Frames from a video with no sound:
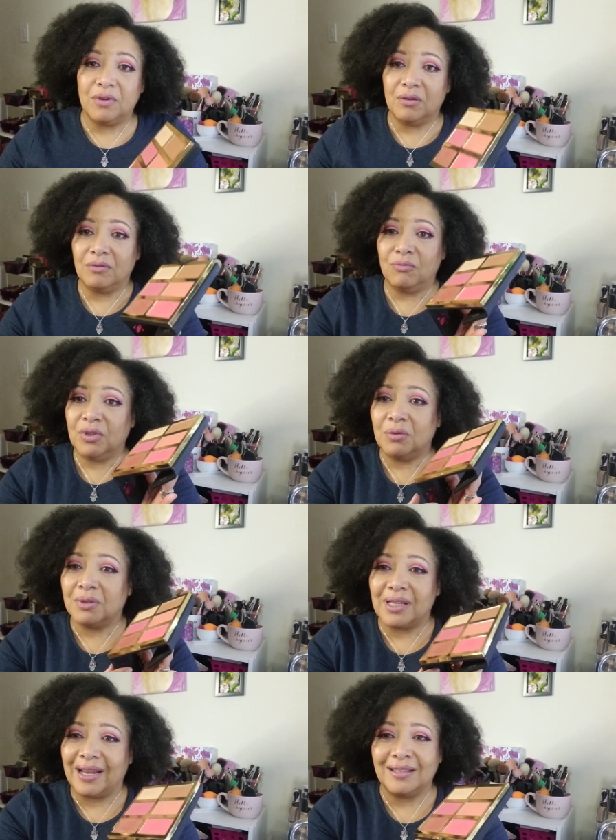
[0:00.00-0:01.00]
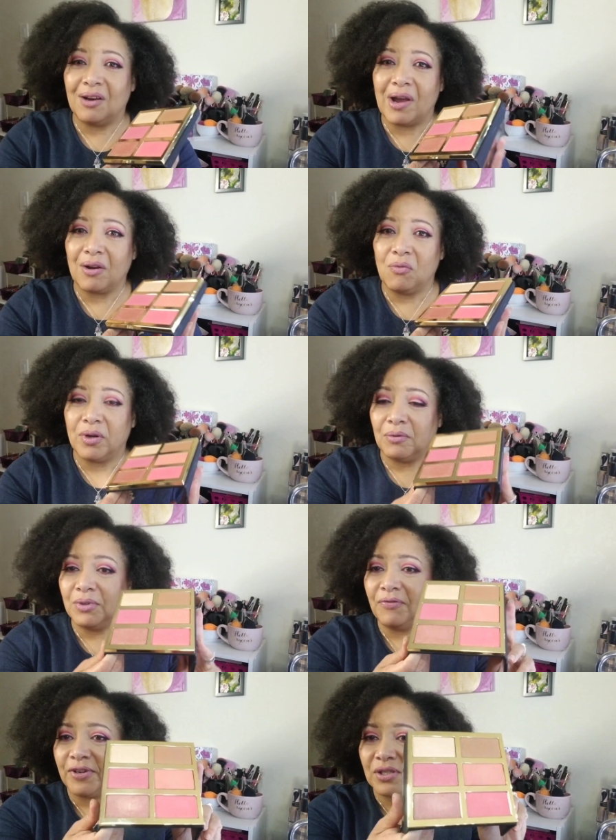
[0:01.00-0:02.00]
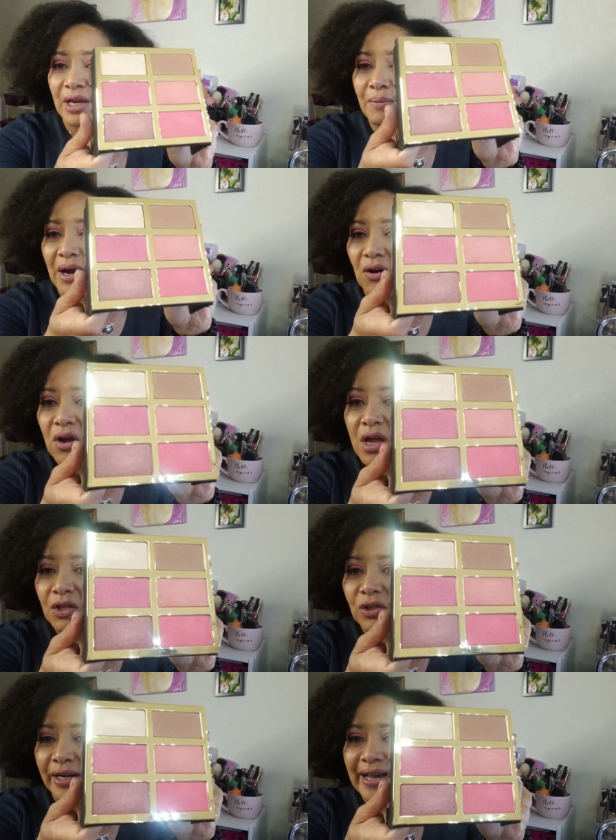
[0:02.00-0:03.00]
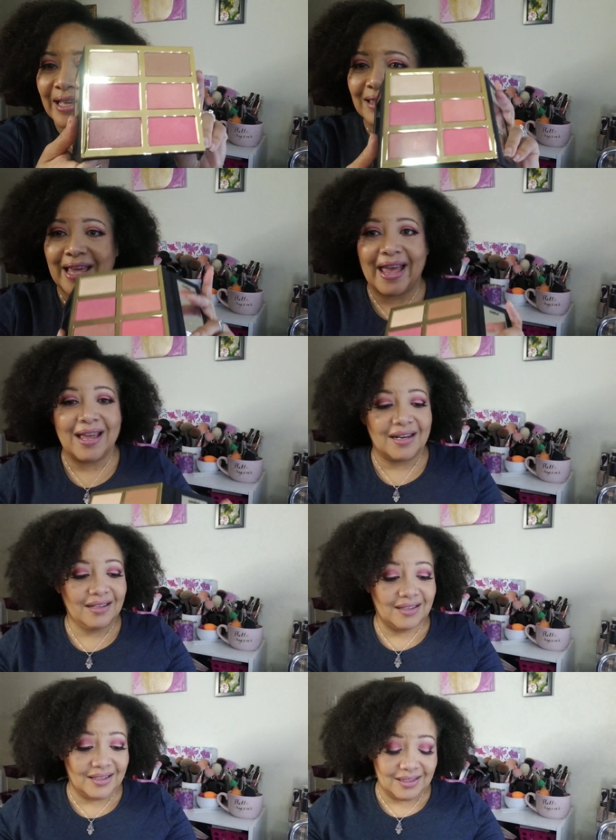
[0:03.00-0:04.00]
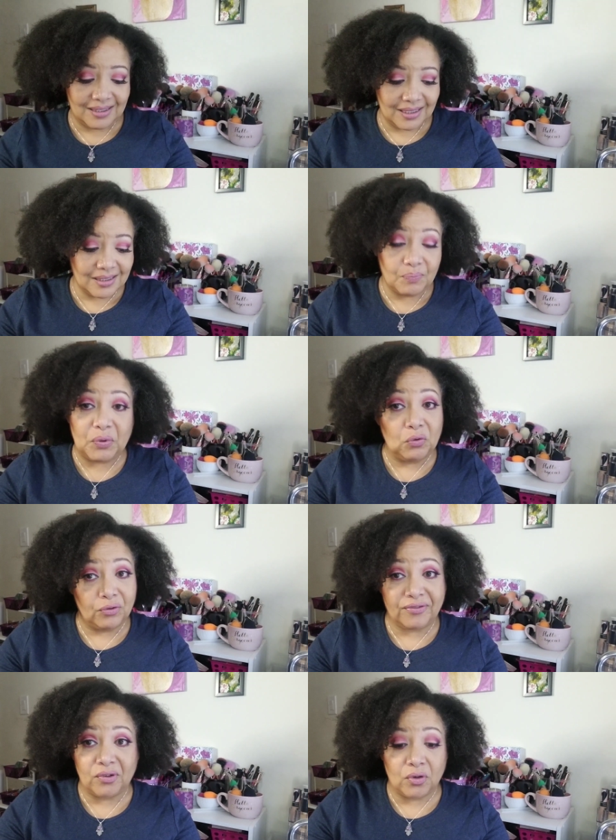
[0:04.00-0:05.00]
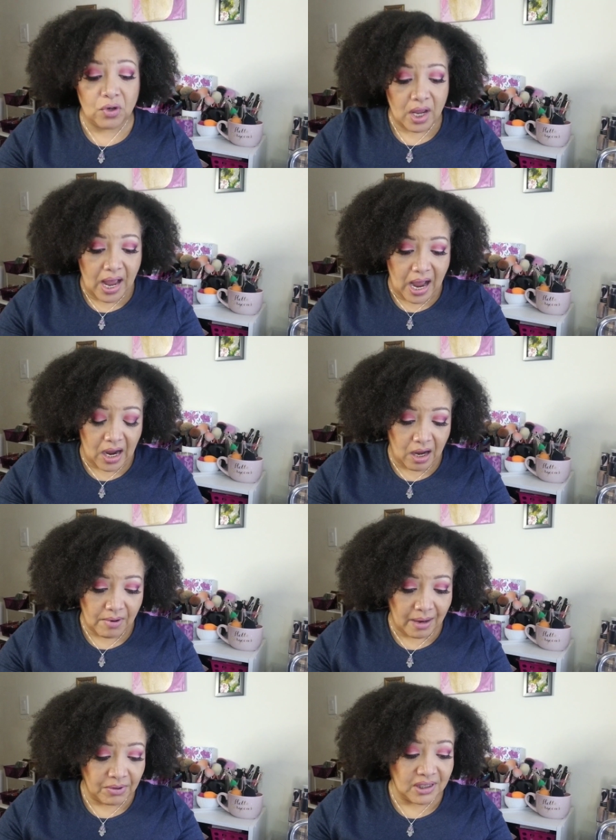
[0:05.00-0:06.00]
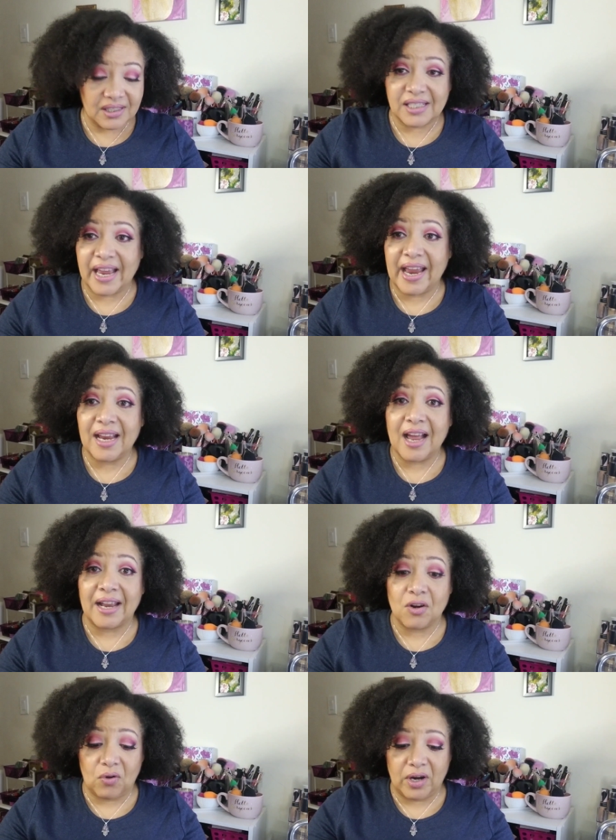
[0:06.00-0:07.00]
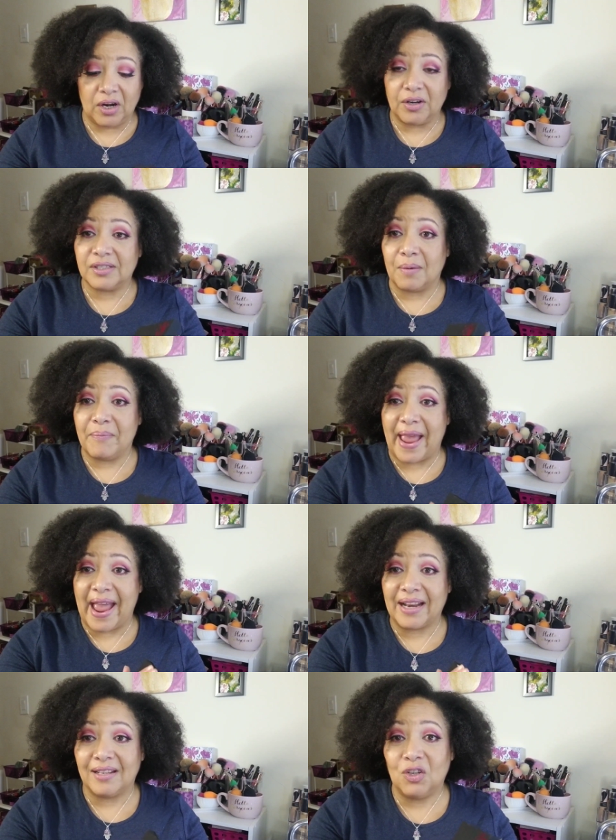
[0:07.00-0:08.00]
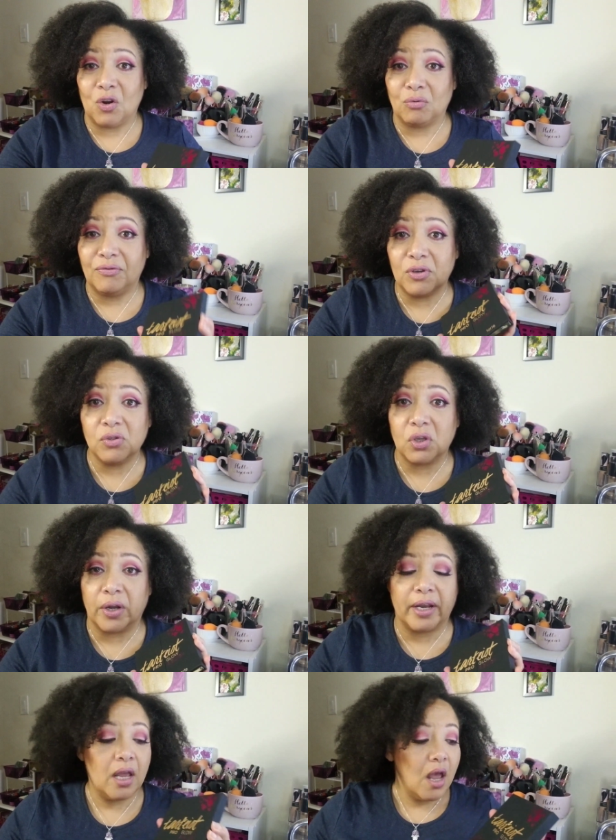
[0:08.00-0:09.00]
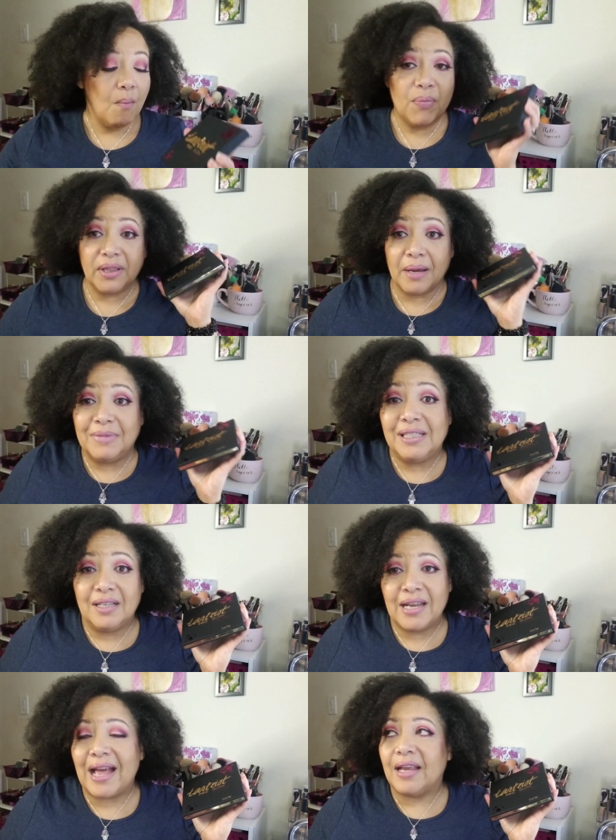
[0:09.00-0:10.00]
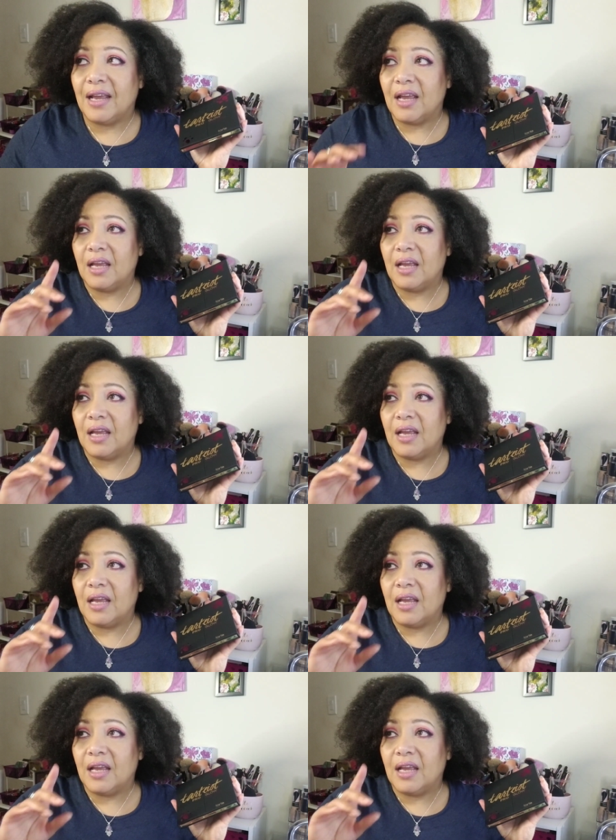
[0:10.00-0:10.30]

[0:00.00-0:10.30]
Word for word: you you were like, no, I don't want it when it first came out. So I got that. This is beautiful. Um, I'm gonna say I know I heard some bad you know reviews on it, but let me not.